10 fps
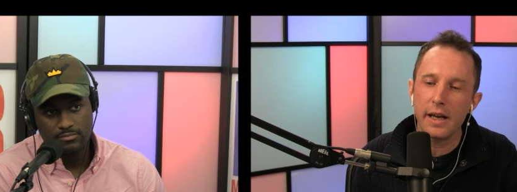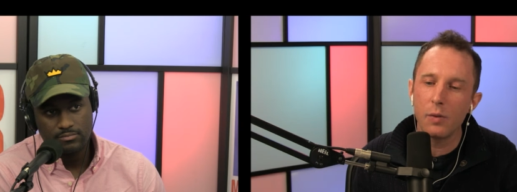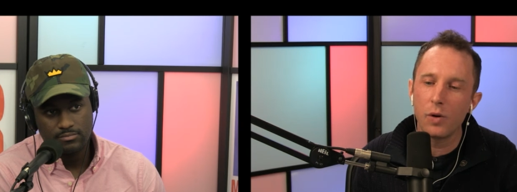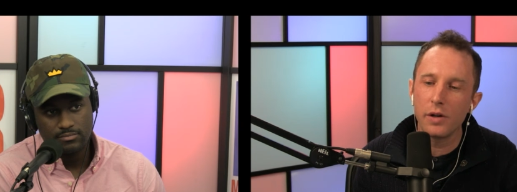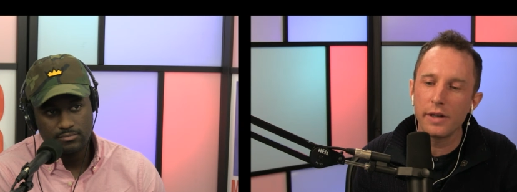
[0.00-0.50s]

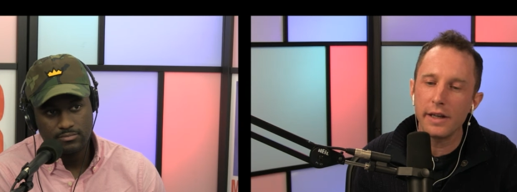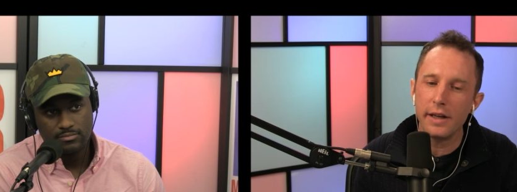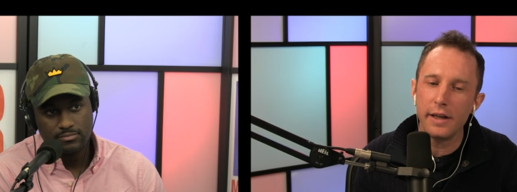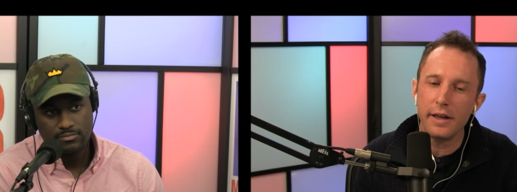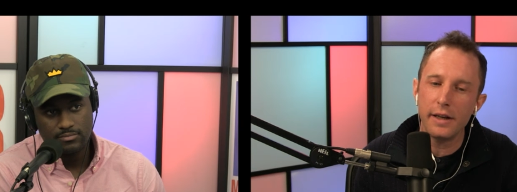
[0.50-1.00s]
Speaker 1: well,
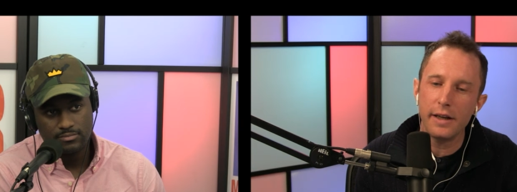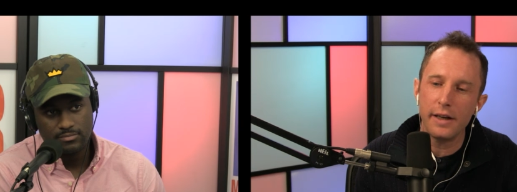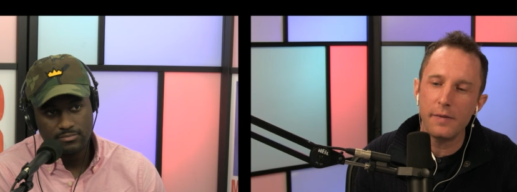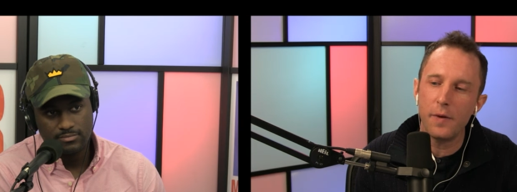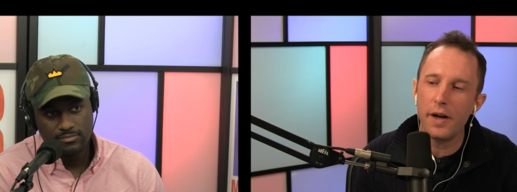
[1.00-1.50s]

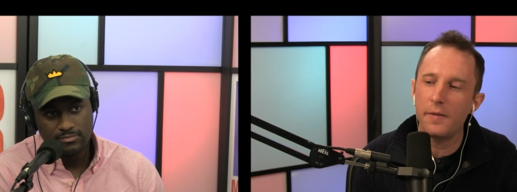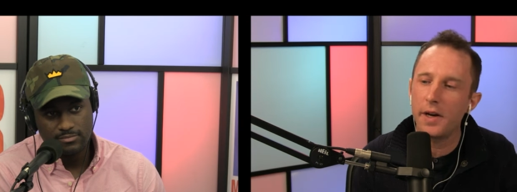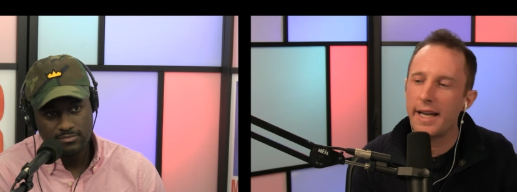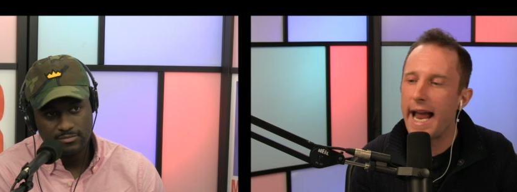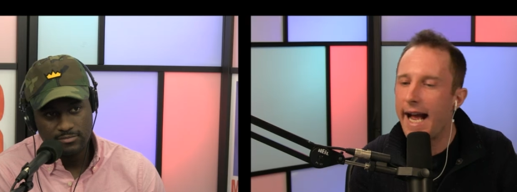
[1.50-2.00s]
if a
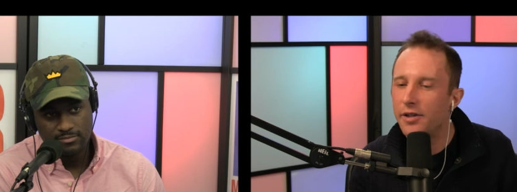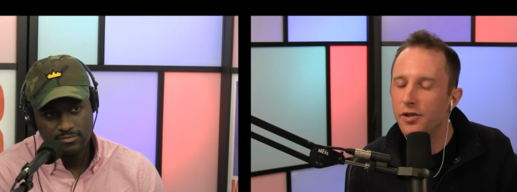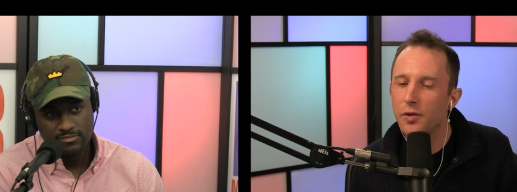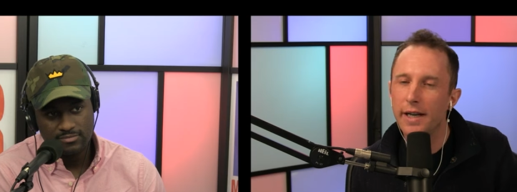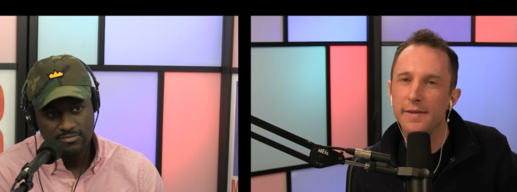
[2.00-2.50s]
cash
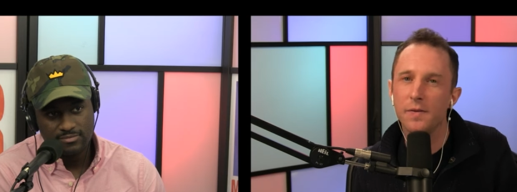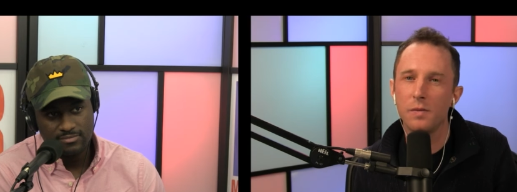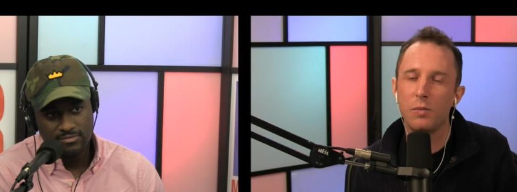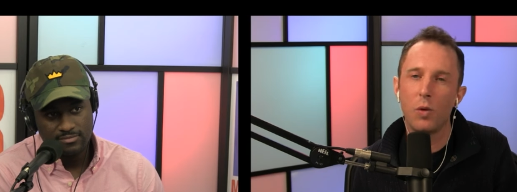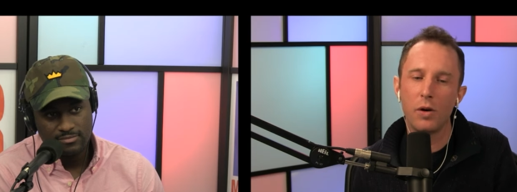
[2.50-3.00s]
transfer
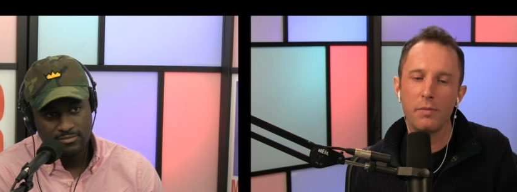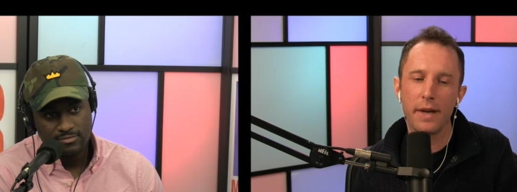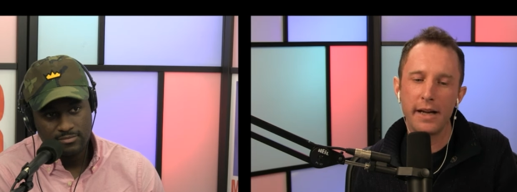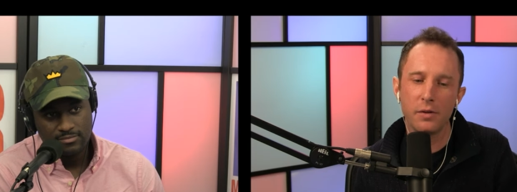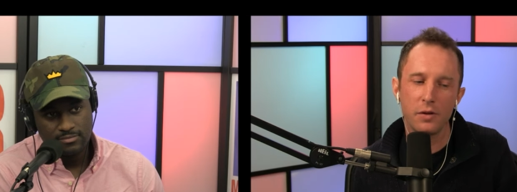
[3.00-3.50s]

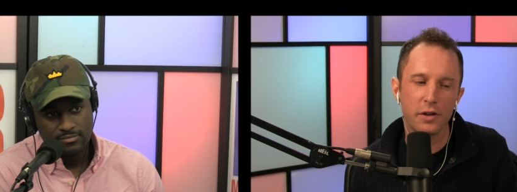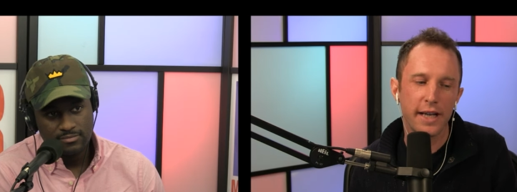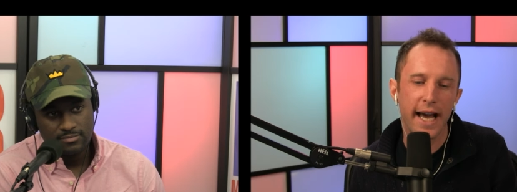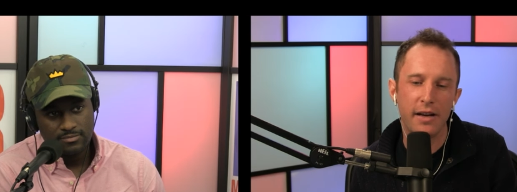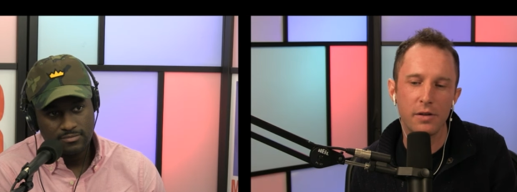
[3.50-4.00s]
mail order
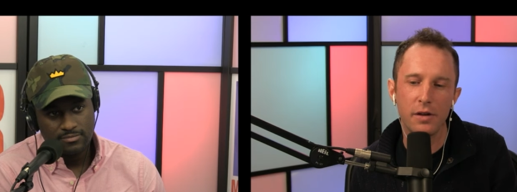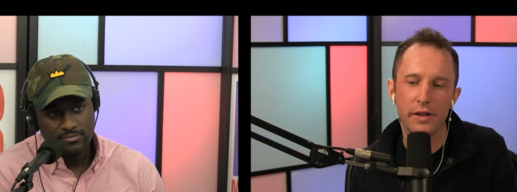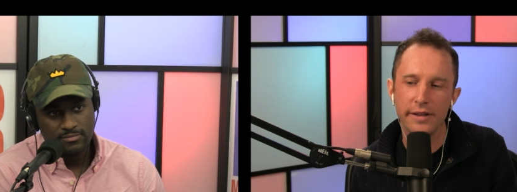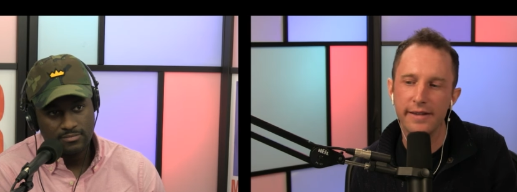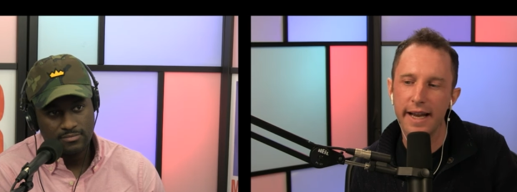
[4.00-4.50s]

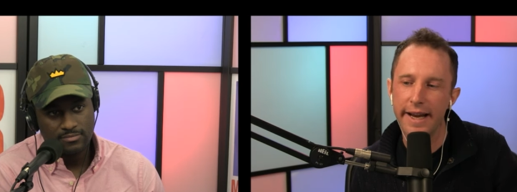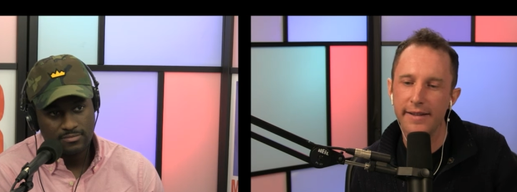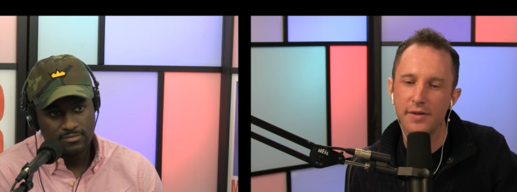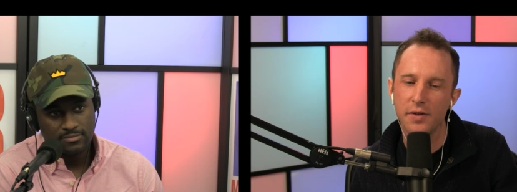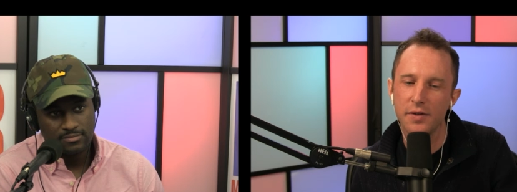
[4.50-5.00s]
catalog is the
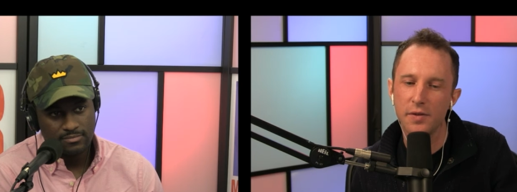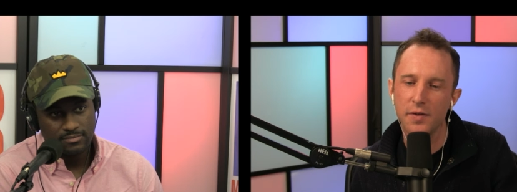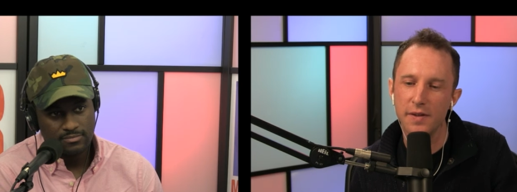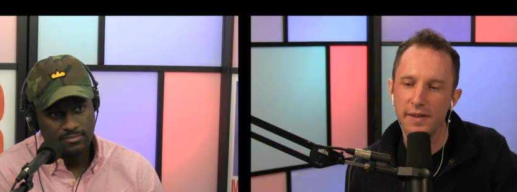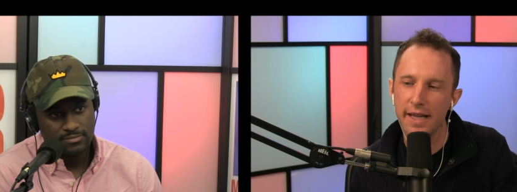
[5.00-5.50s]
answer to
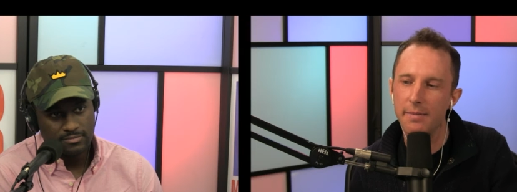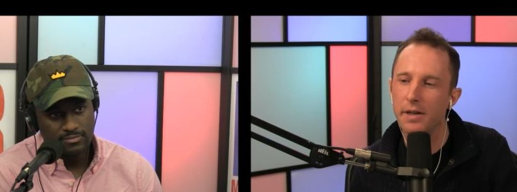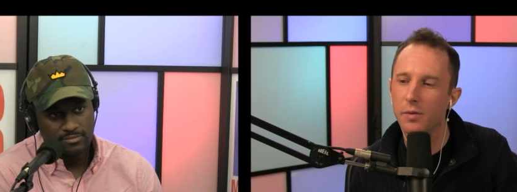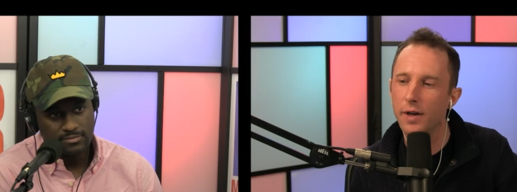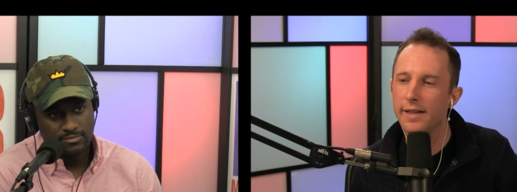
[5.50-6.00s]

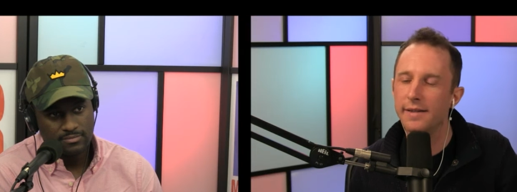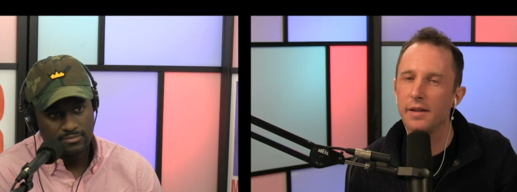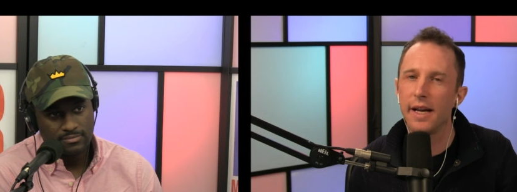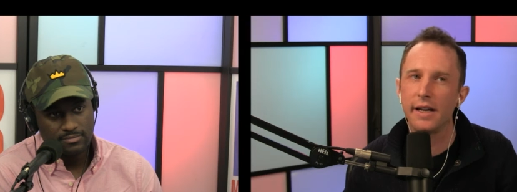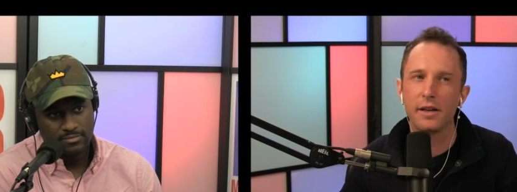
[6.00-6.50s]
systemic racism,
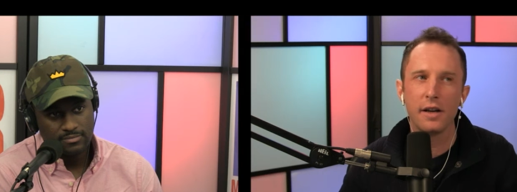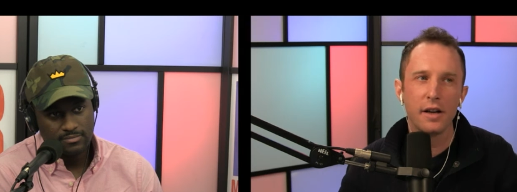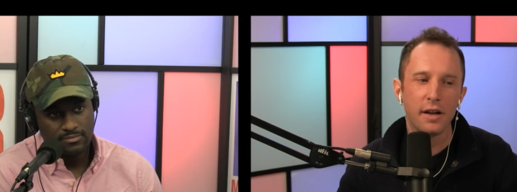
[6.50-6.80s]
like,